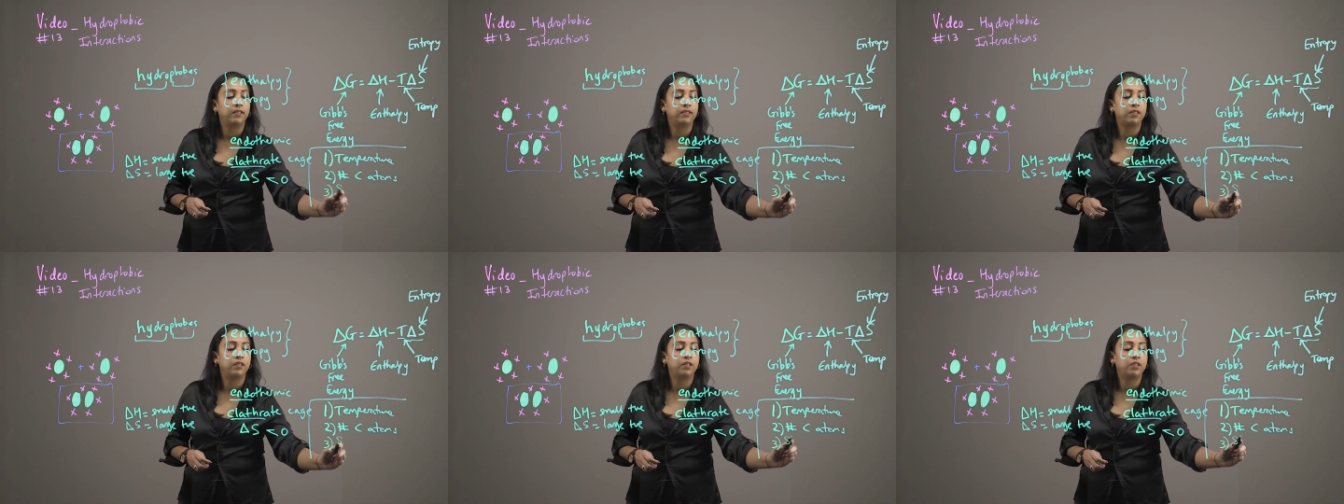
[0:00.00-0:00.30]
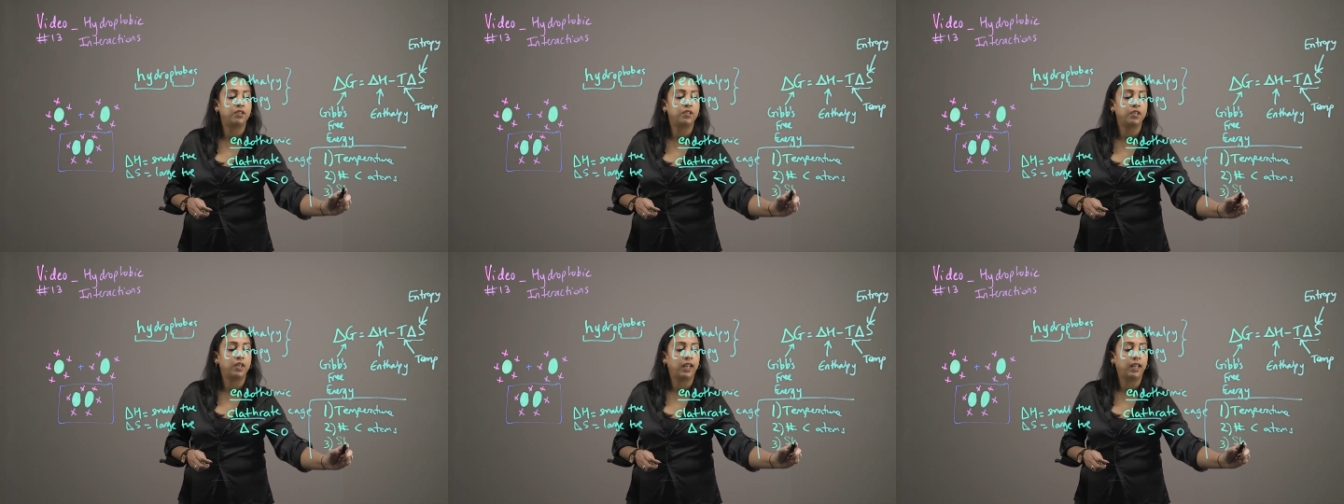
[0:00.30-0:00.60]
the
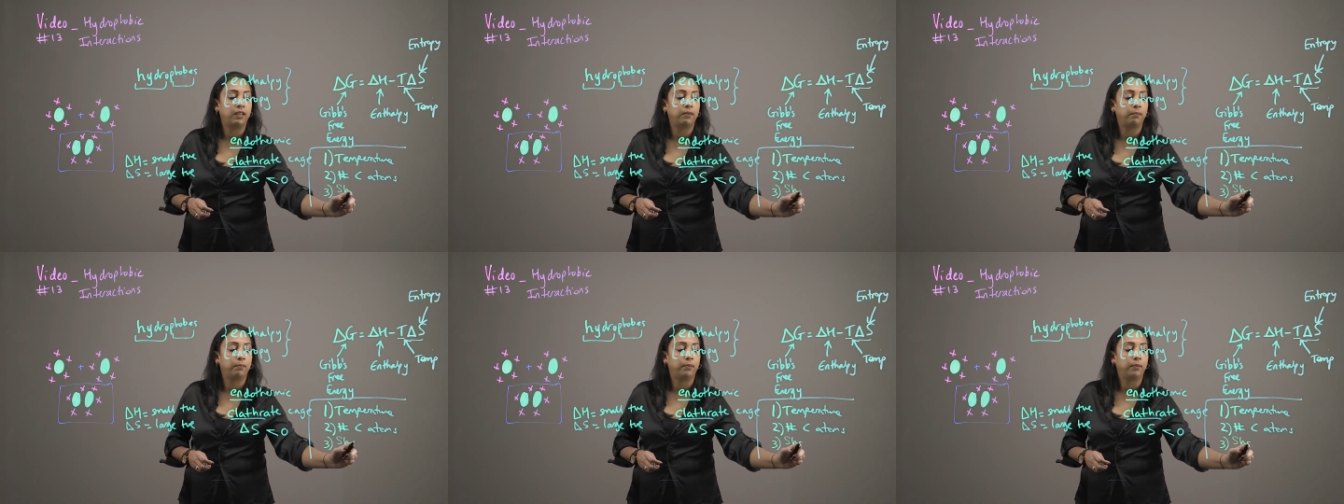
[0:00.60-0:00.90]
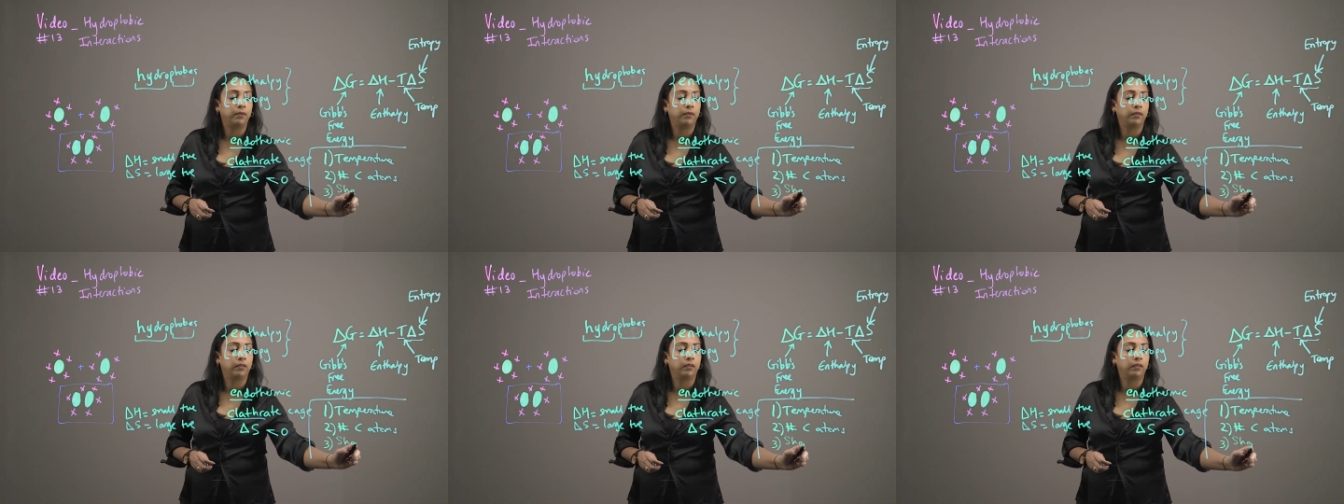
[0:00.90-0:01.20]
shape
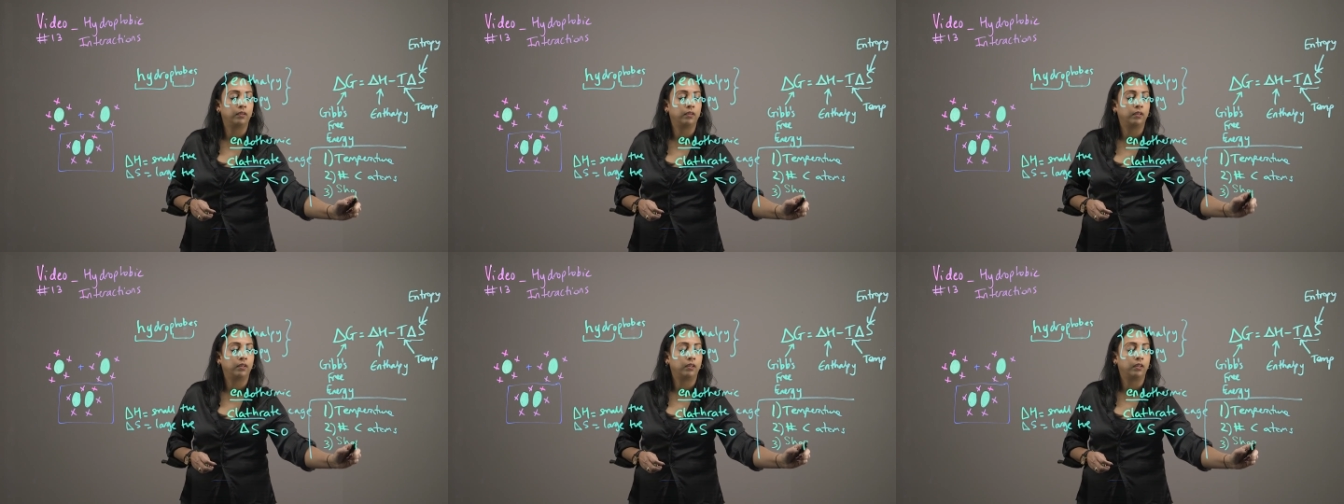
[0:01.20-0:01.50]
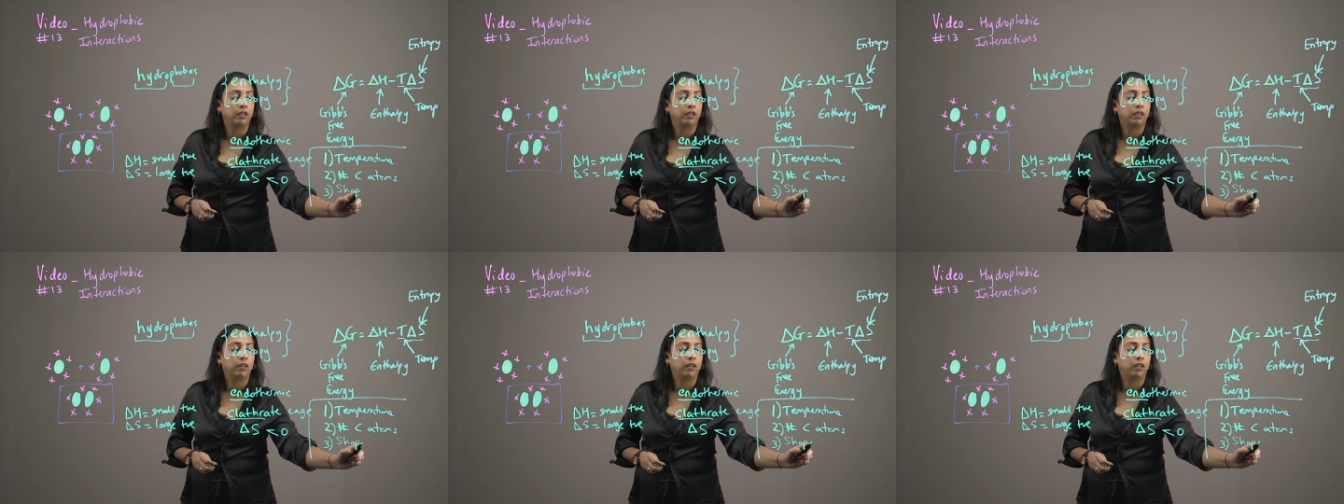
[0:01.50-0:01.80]

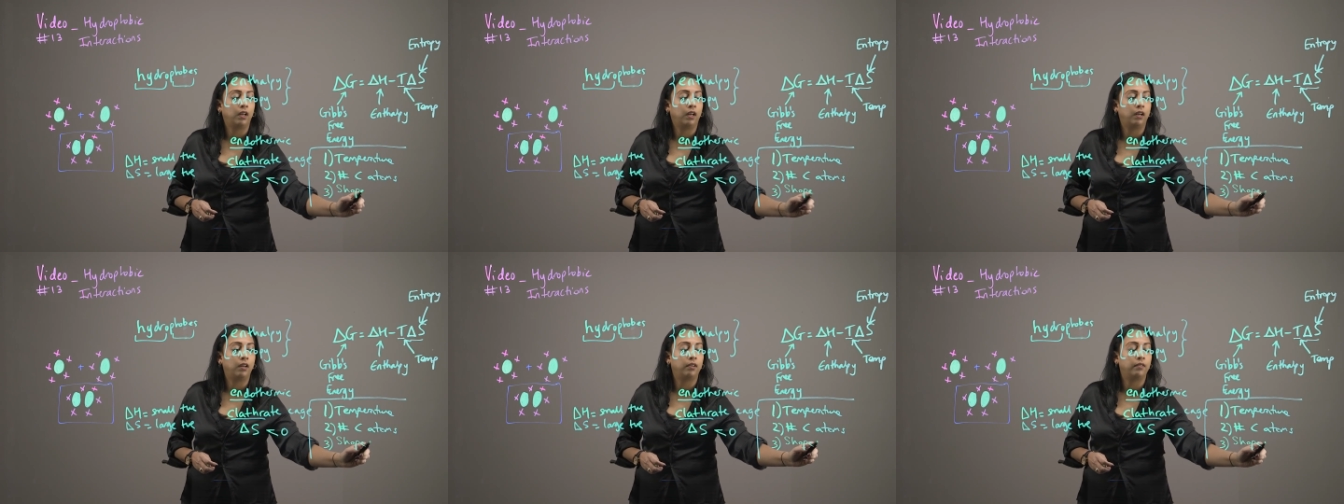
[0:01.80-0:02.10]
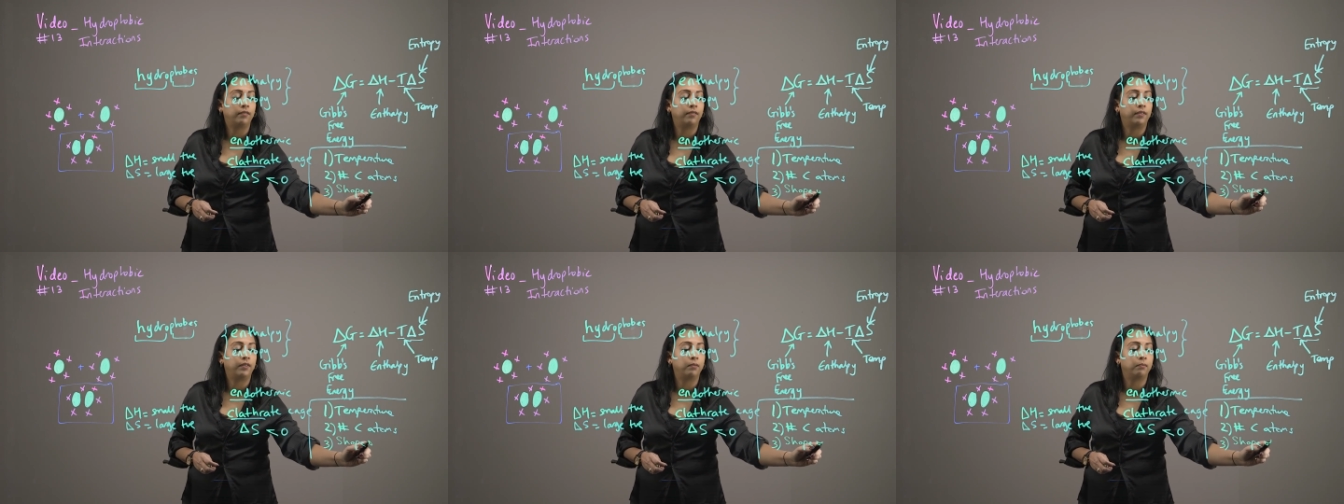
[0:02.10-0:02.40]

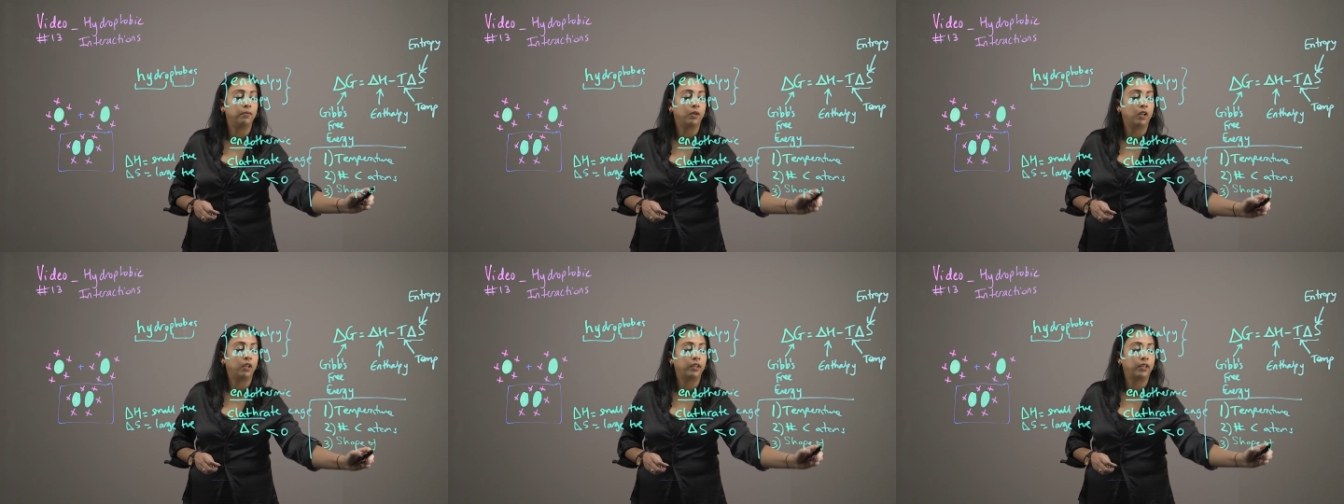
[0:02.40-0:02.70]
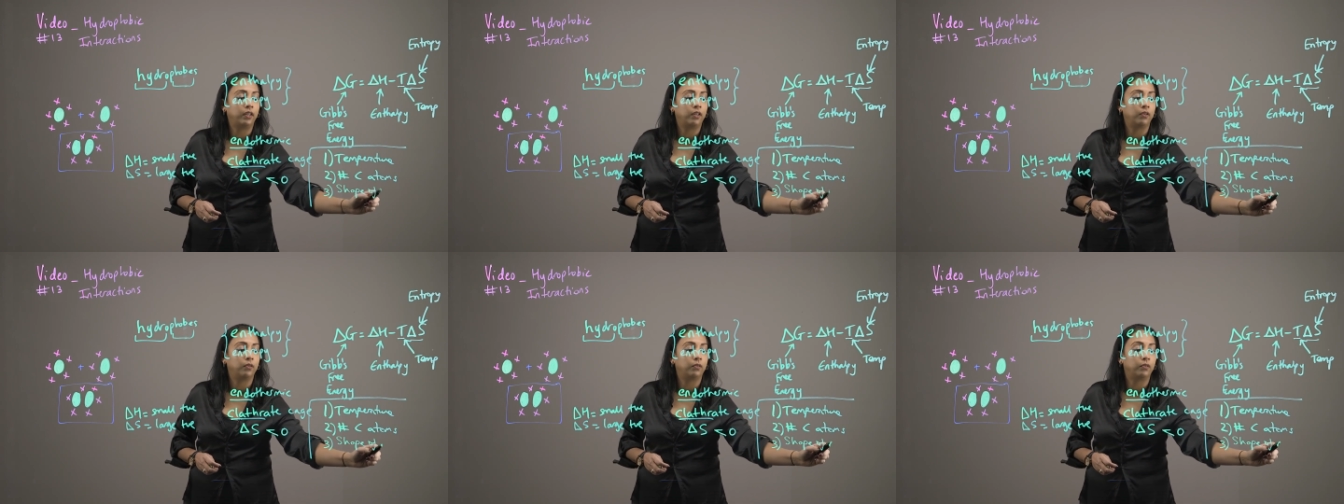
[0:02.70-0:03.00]
of the
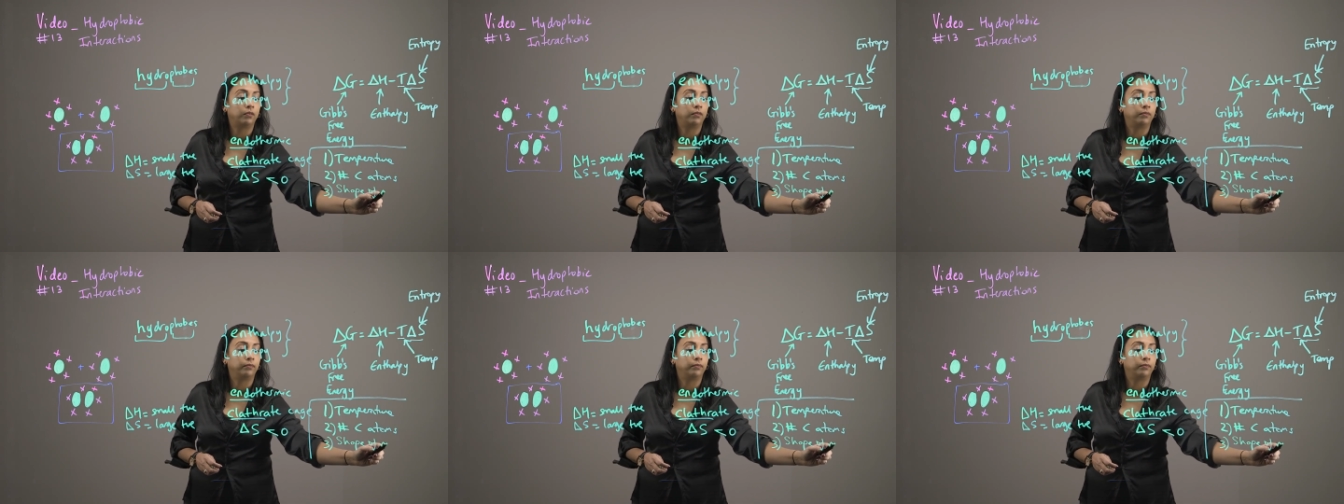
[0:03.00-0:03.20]
molecule,